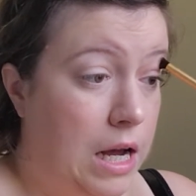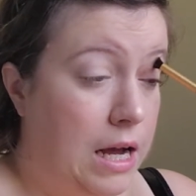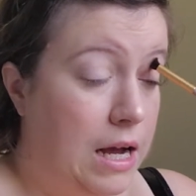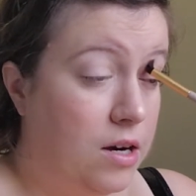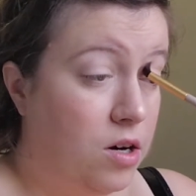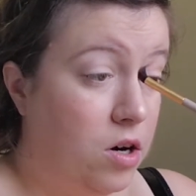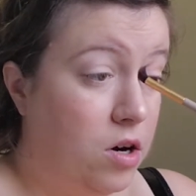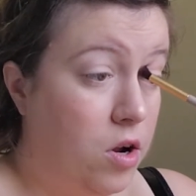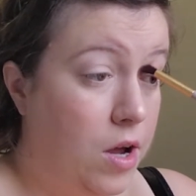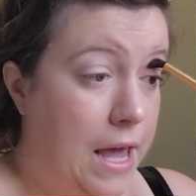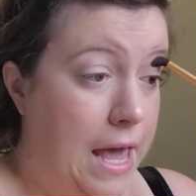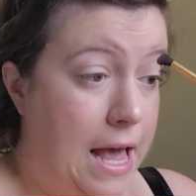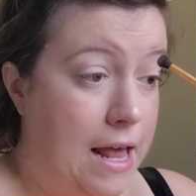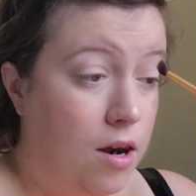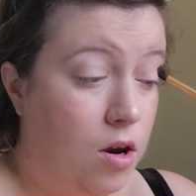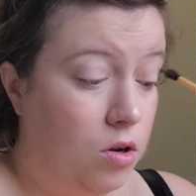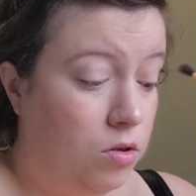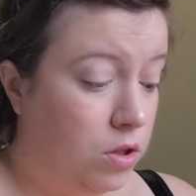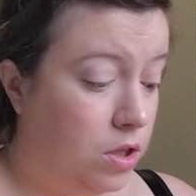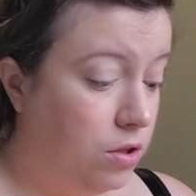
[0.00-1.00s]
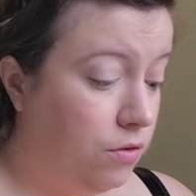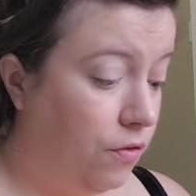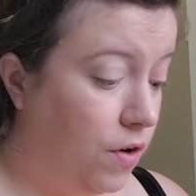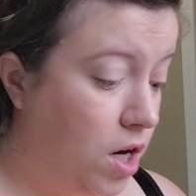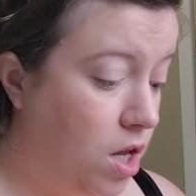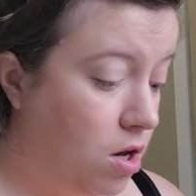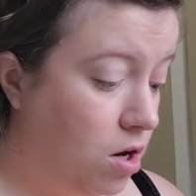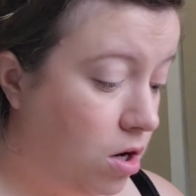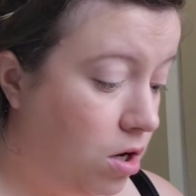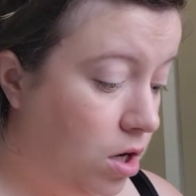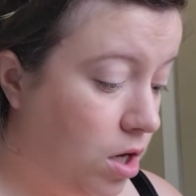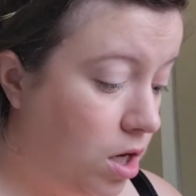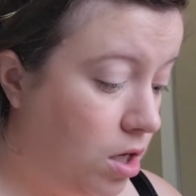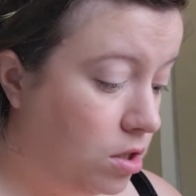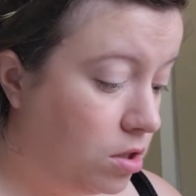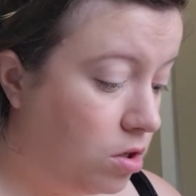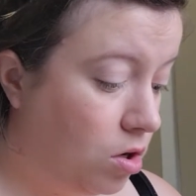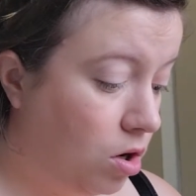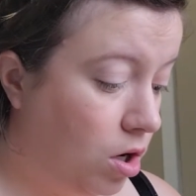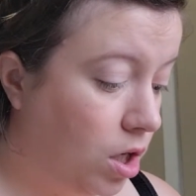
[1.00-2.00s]
I don't know how long this video
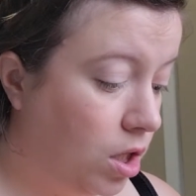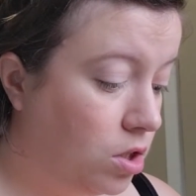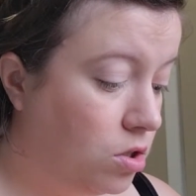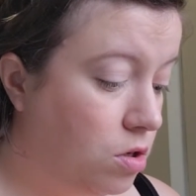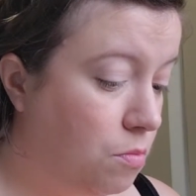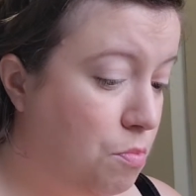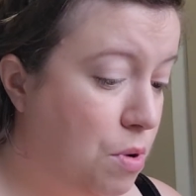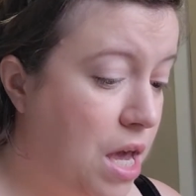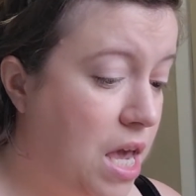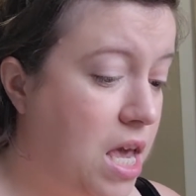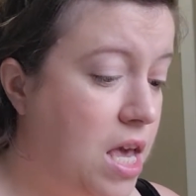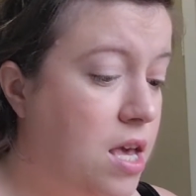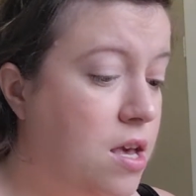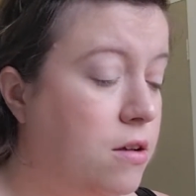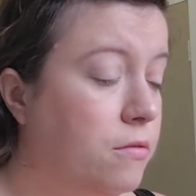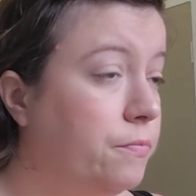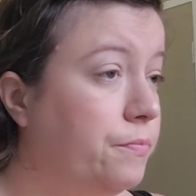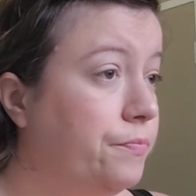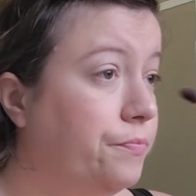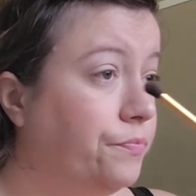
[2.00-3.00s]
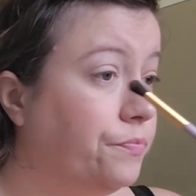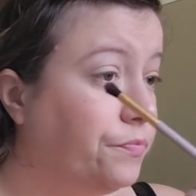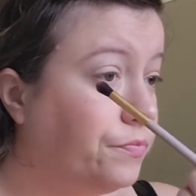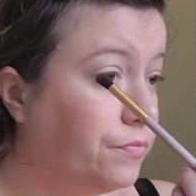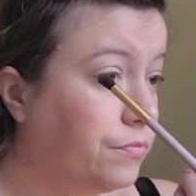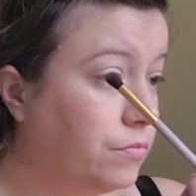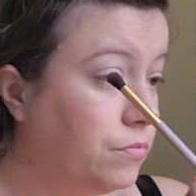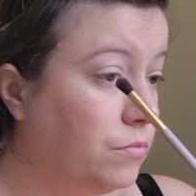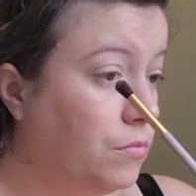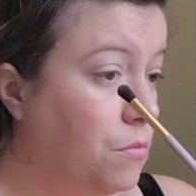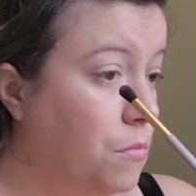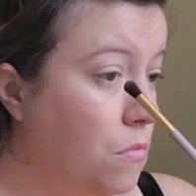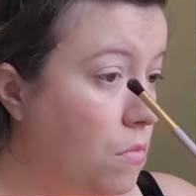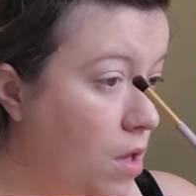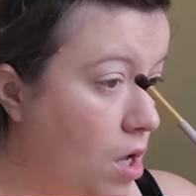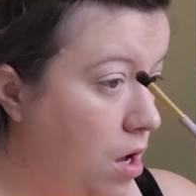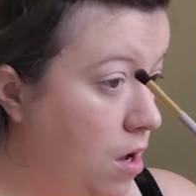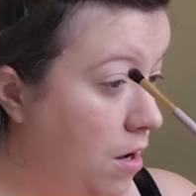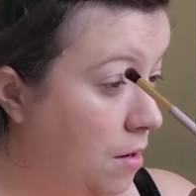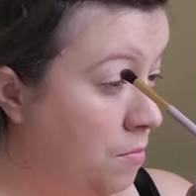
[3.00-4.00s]
is going to be.
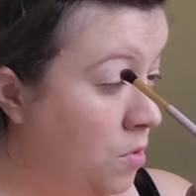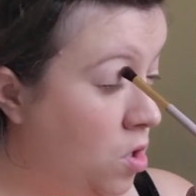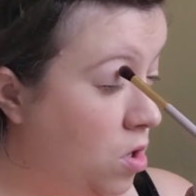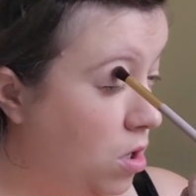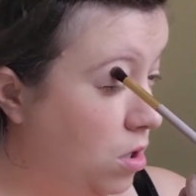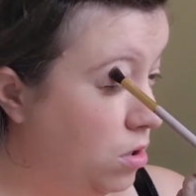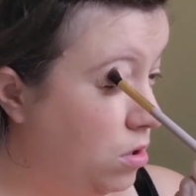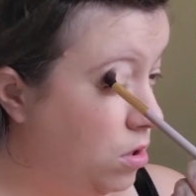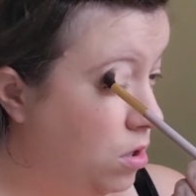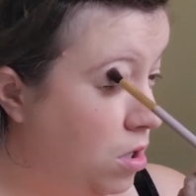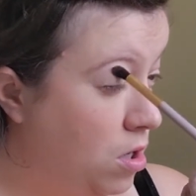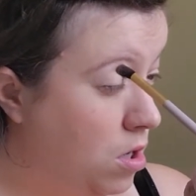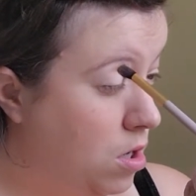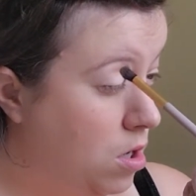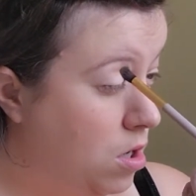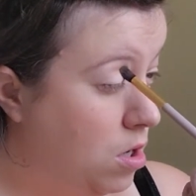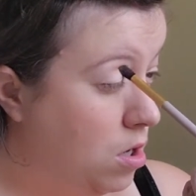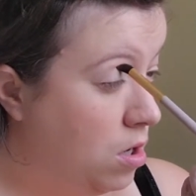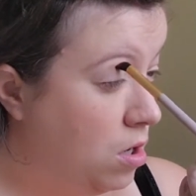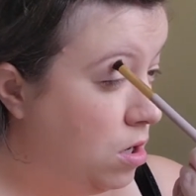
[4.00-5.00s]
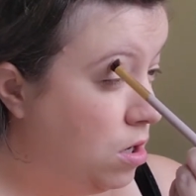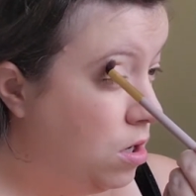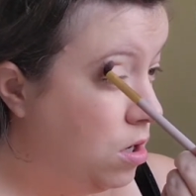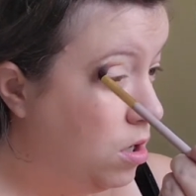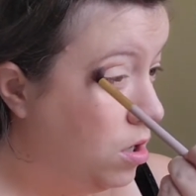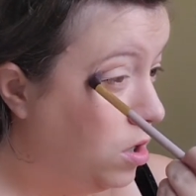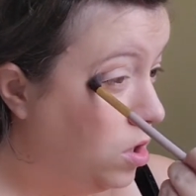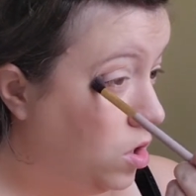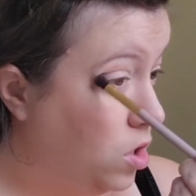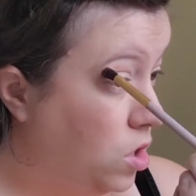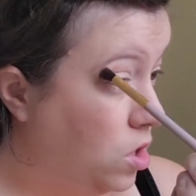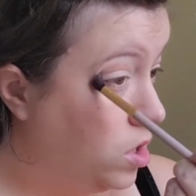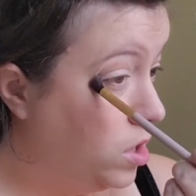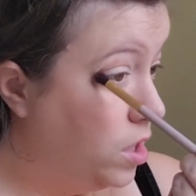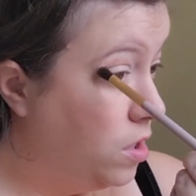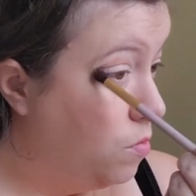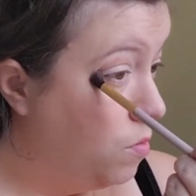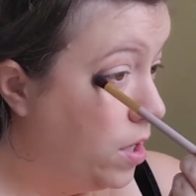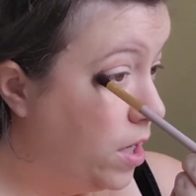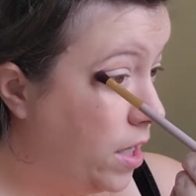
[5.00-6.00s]
I'm not.
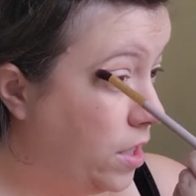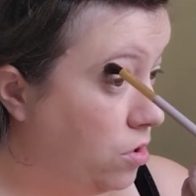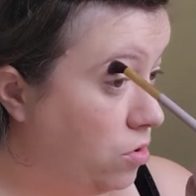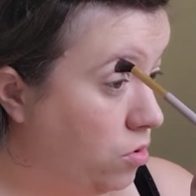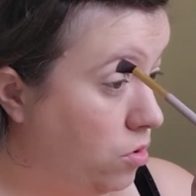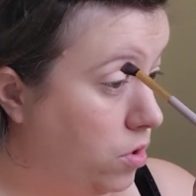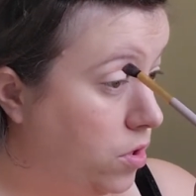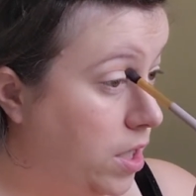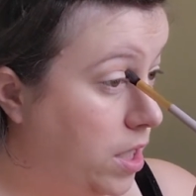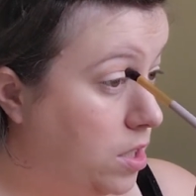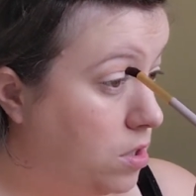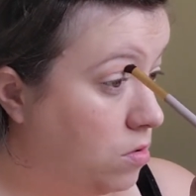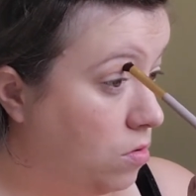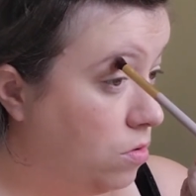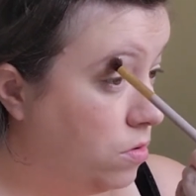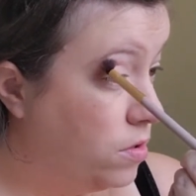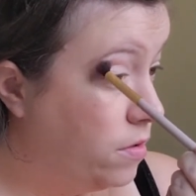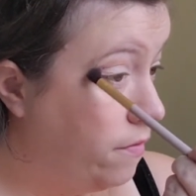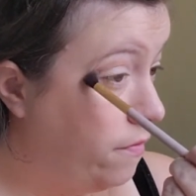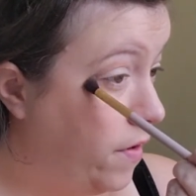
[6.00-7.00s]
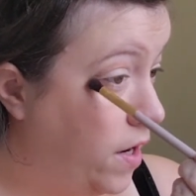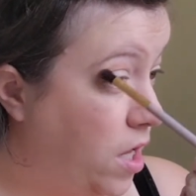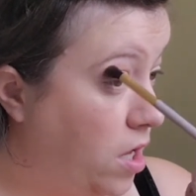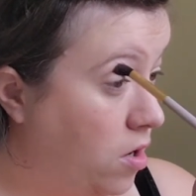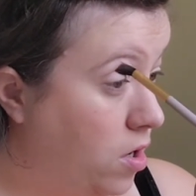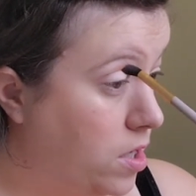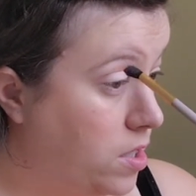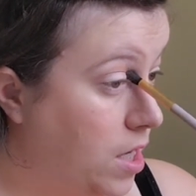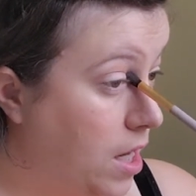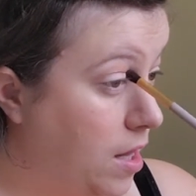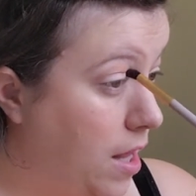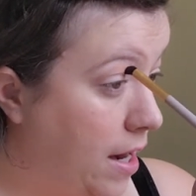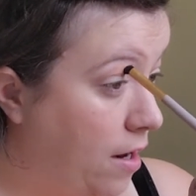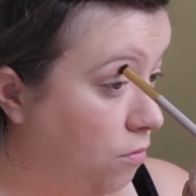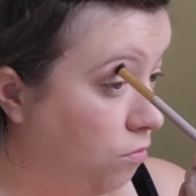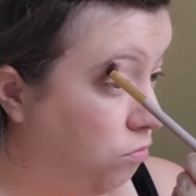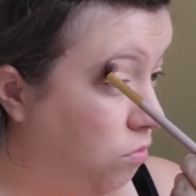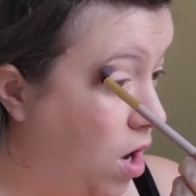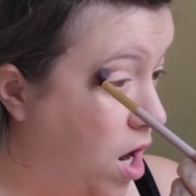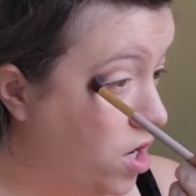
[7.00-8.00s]
Usually when I do these sorts of videos, I like
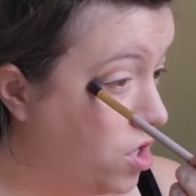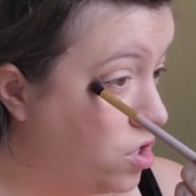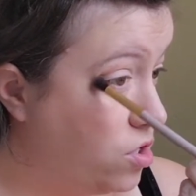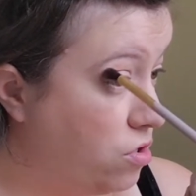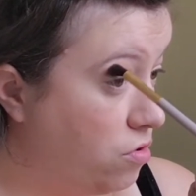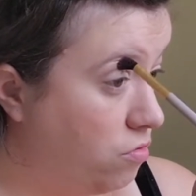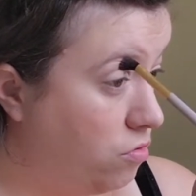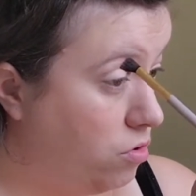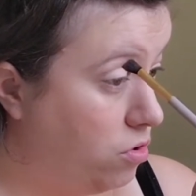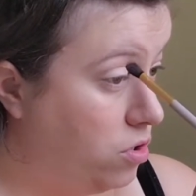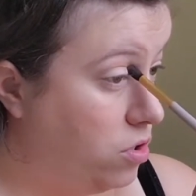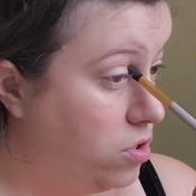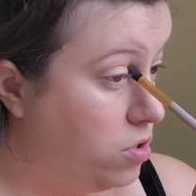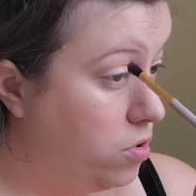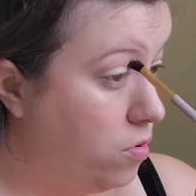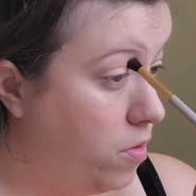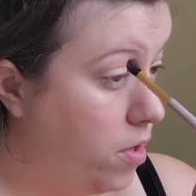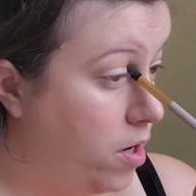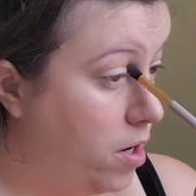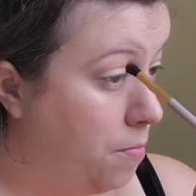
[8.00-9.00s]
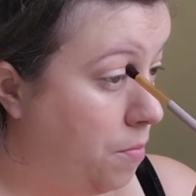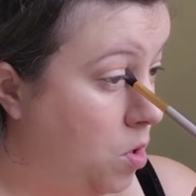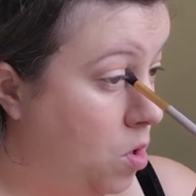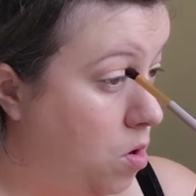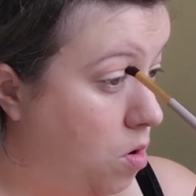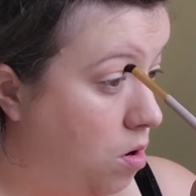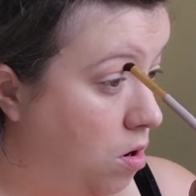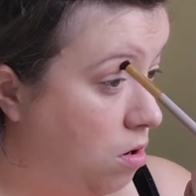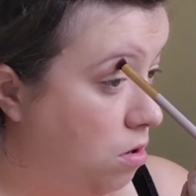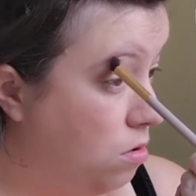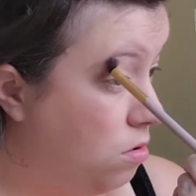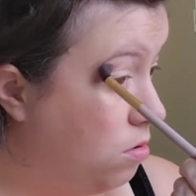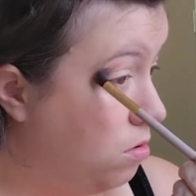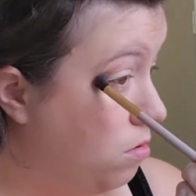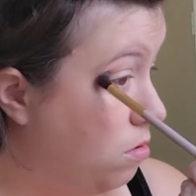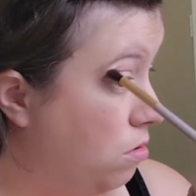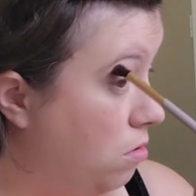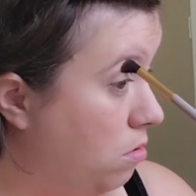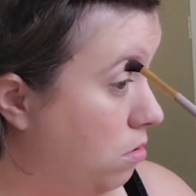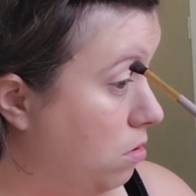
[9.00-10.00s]
rush through so that I'm not,
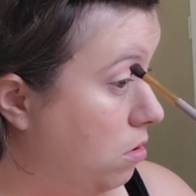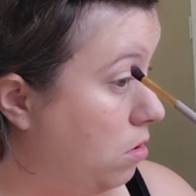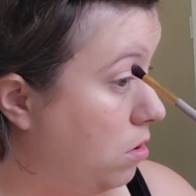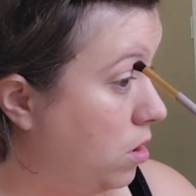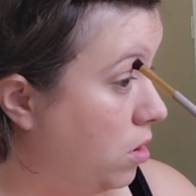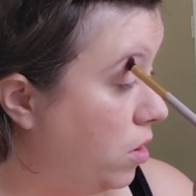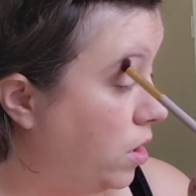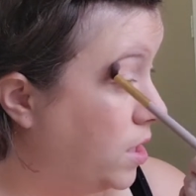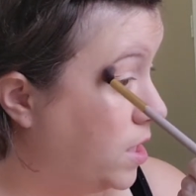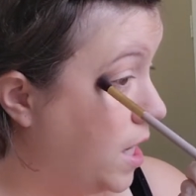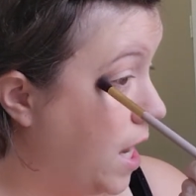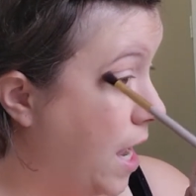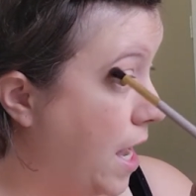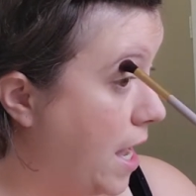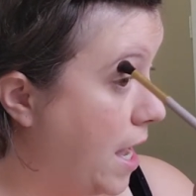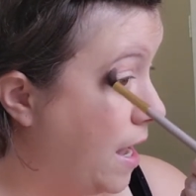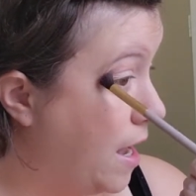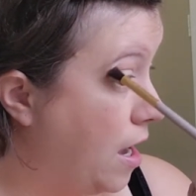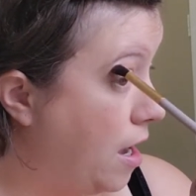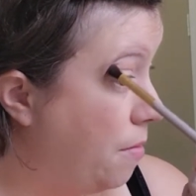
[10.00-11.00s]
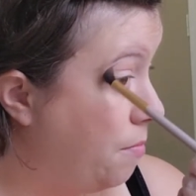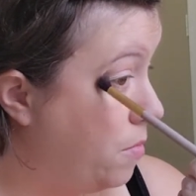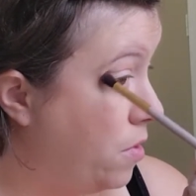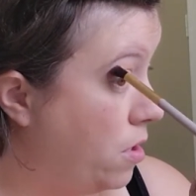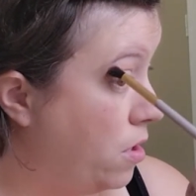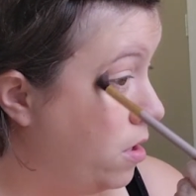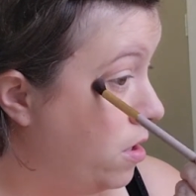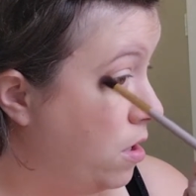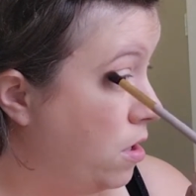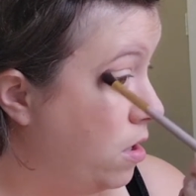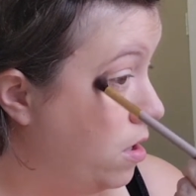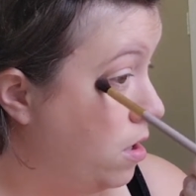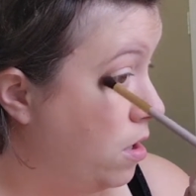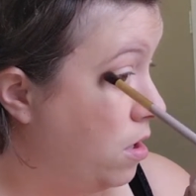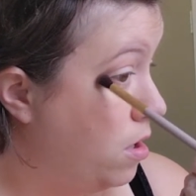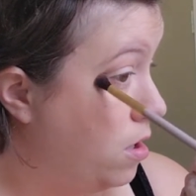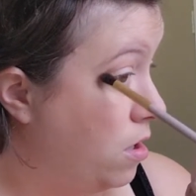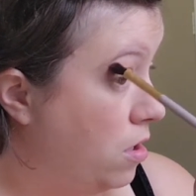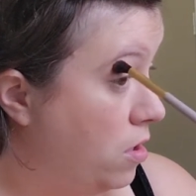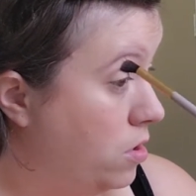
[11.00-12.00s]
you know, taking up
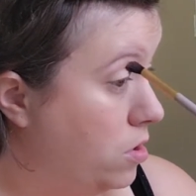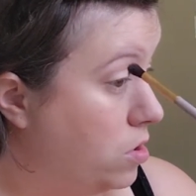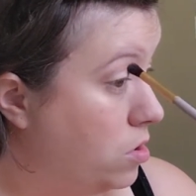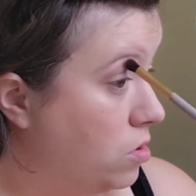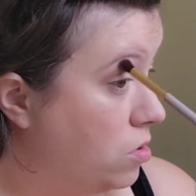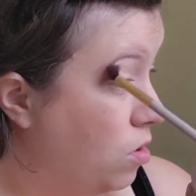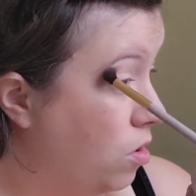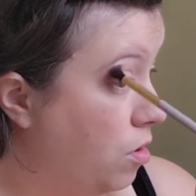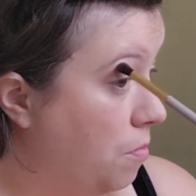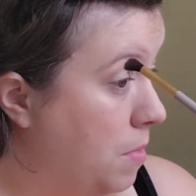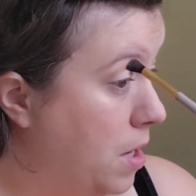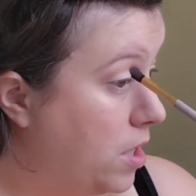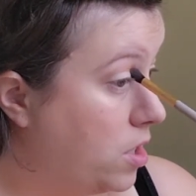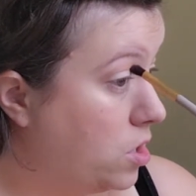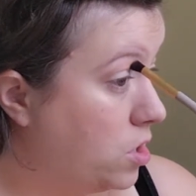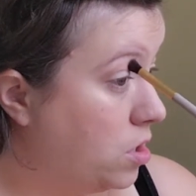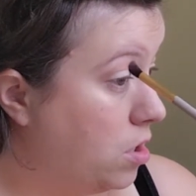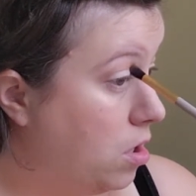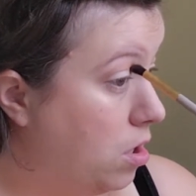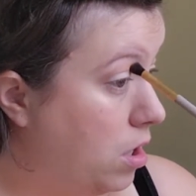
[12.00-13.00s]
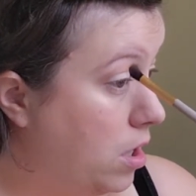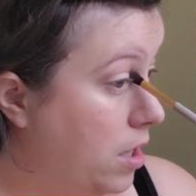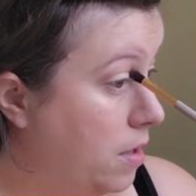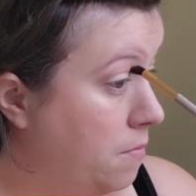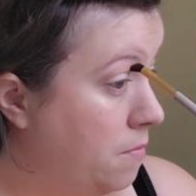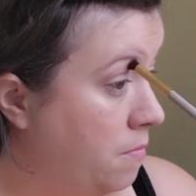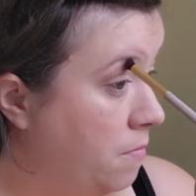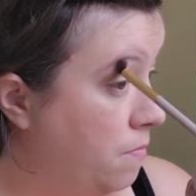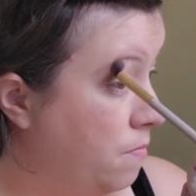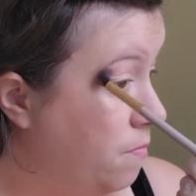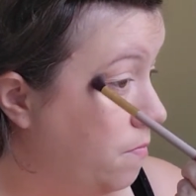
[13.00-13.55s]
so much time.